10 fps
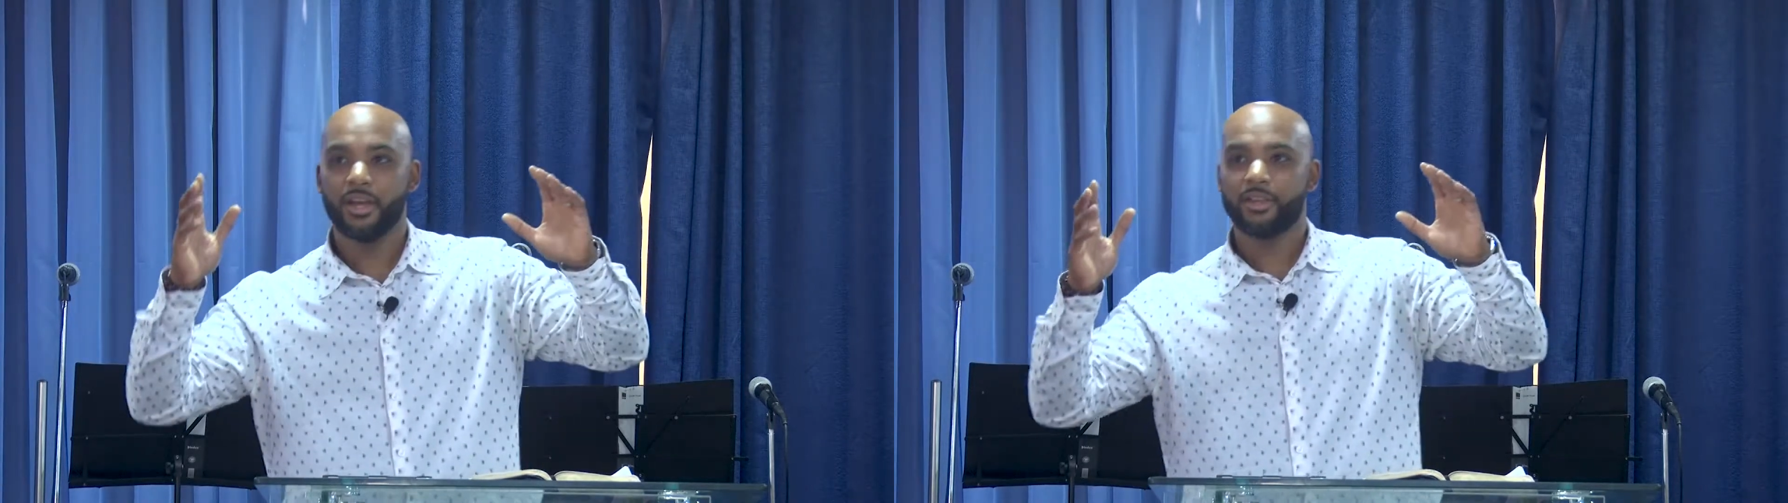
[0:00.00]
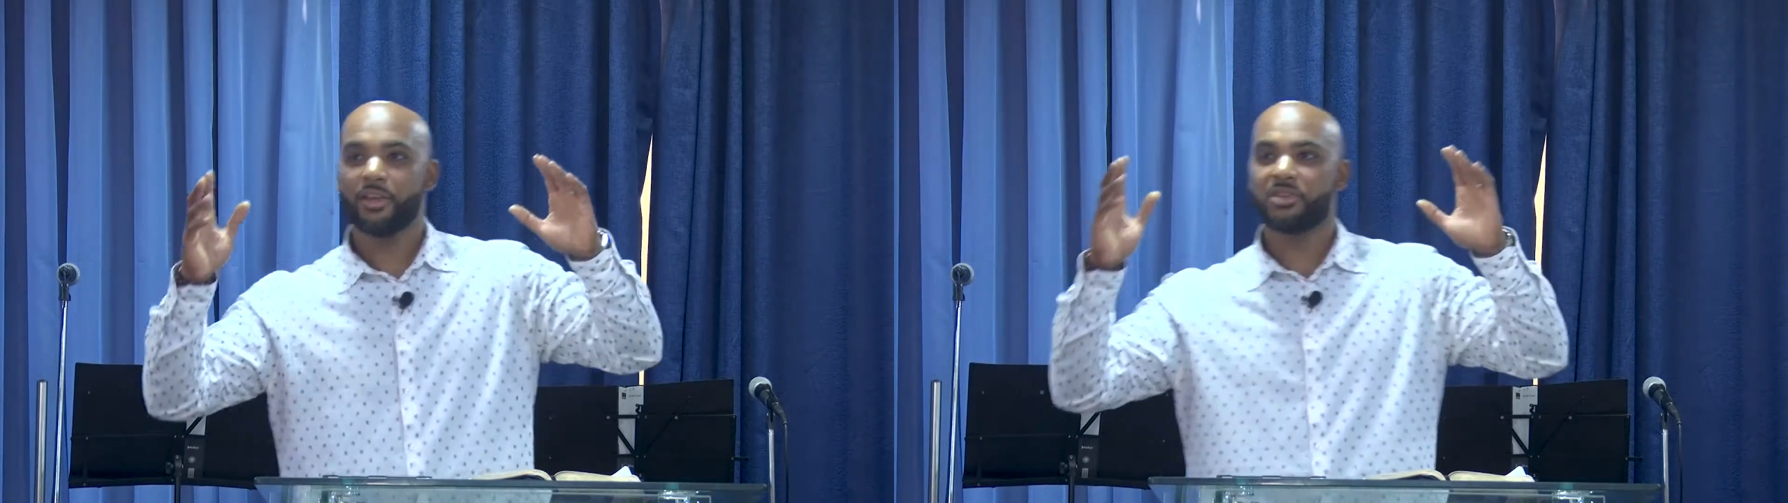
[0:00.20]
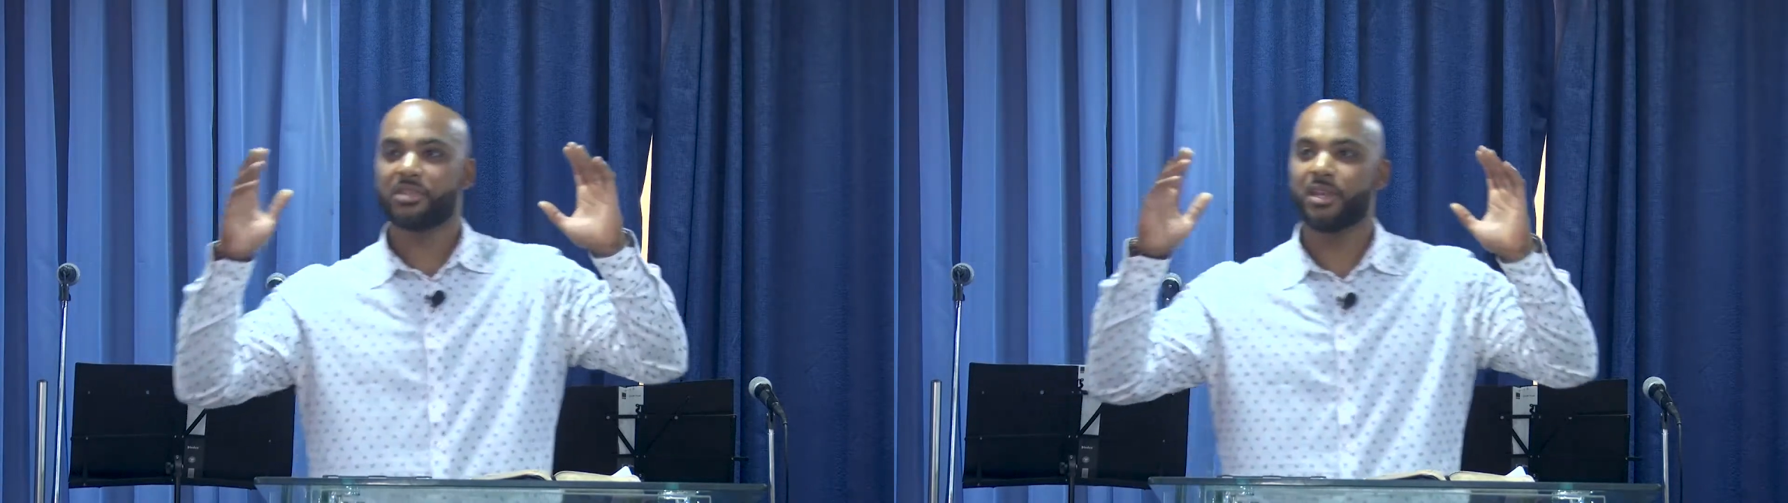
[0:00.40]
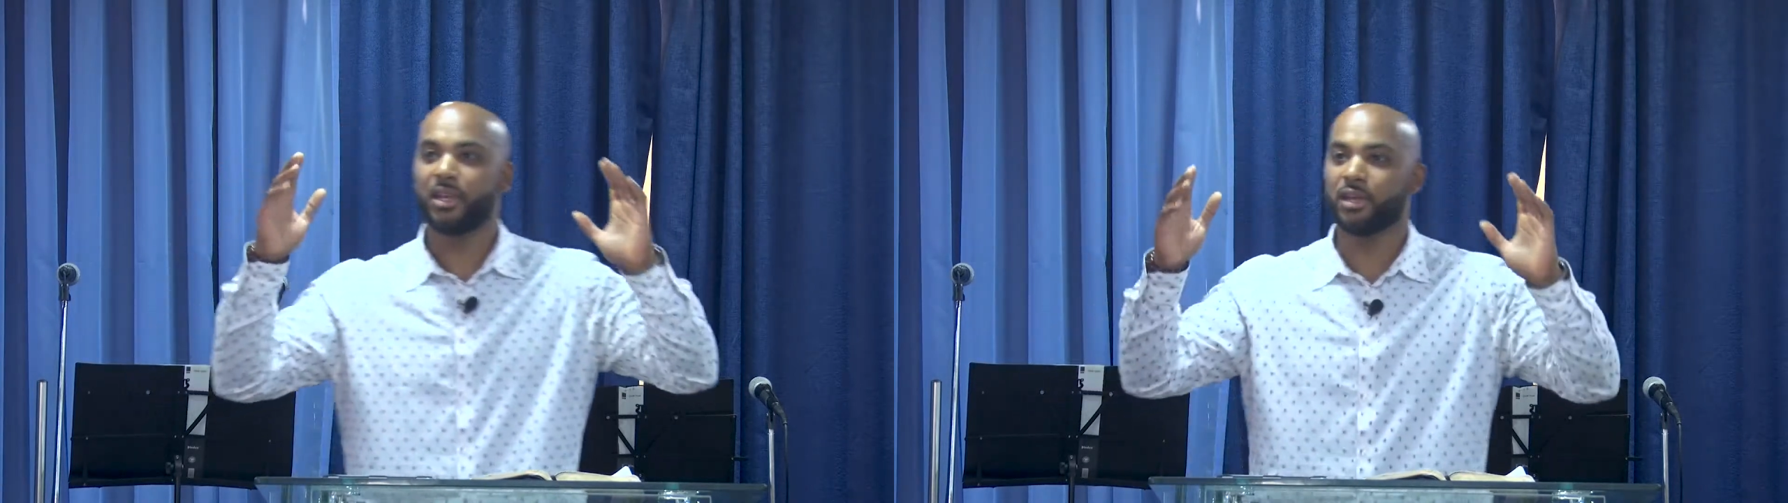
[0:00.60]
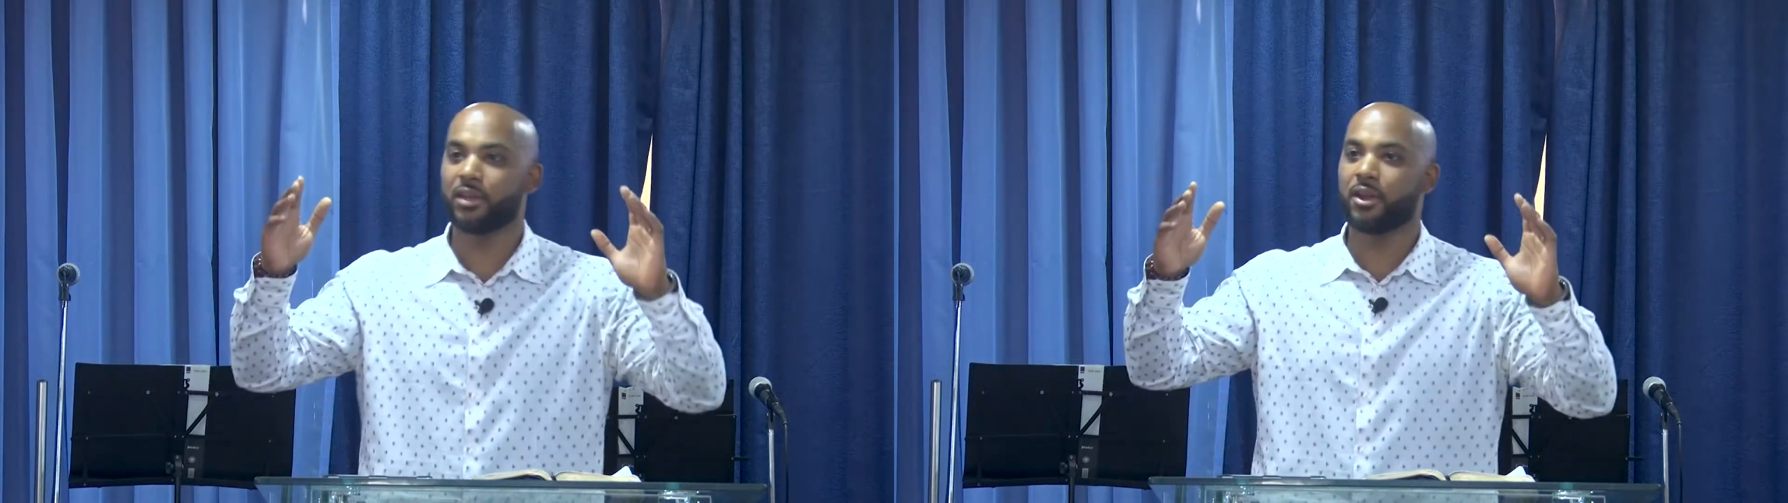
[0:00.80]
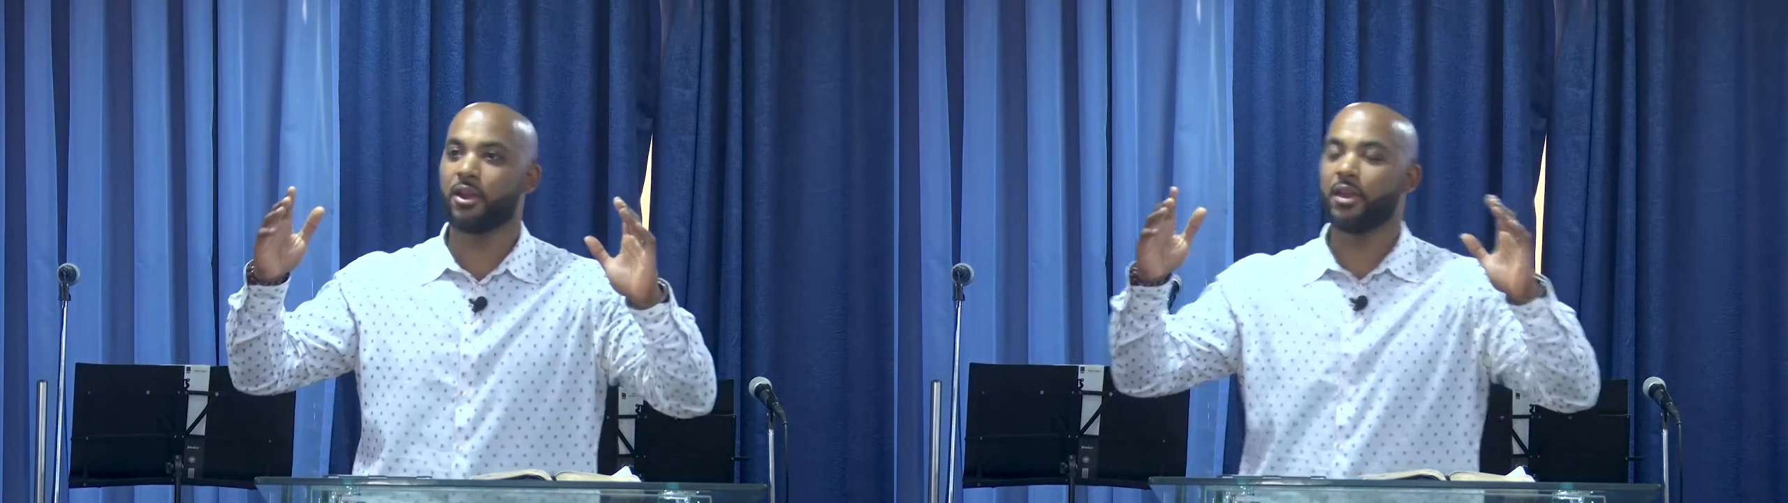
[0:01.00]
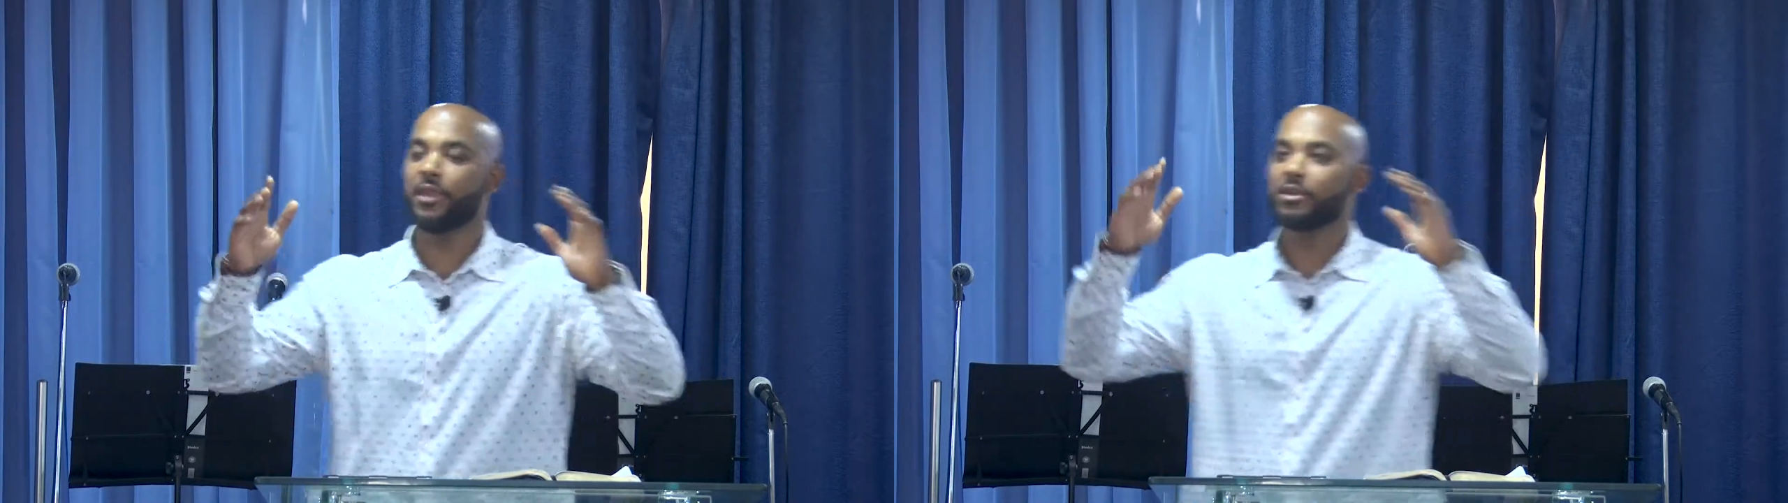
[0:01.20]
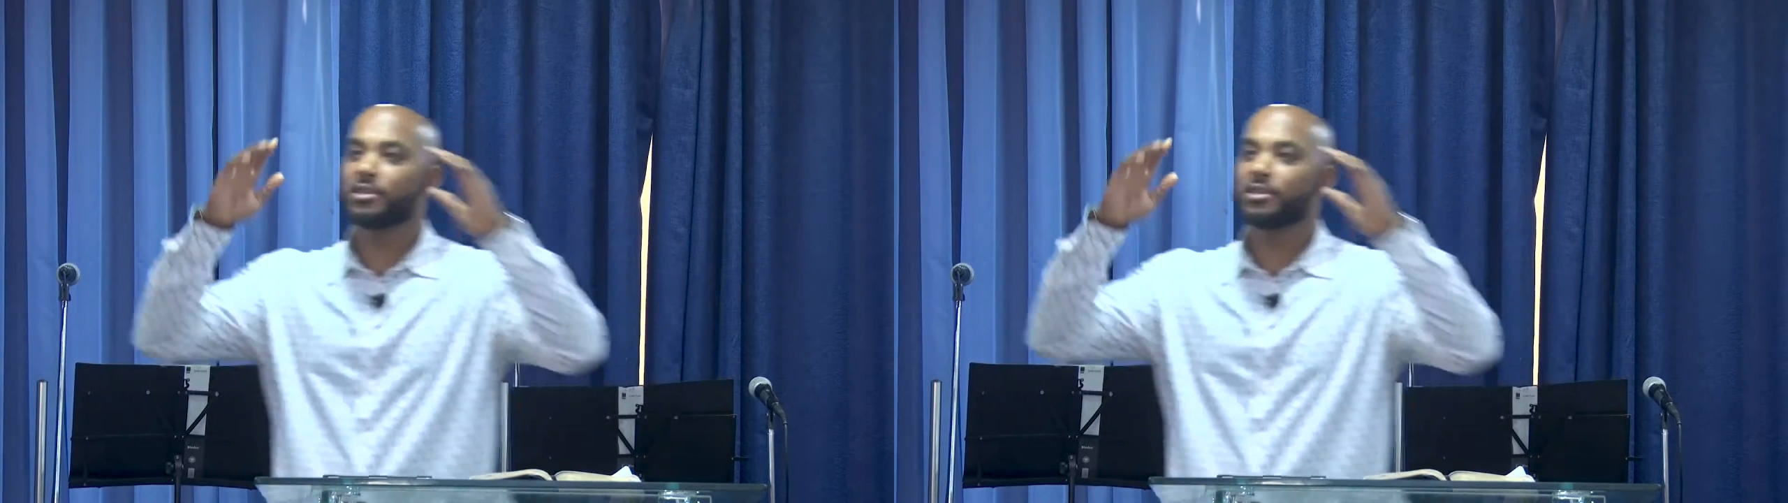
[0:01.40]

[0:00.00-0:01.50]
they're sitting there and they're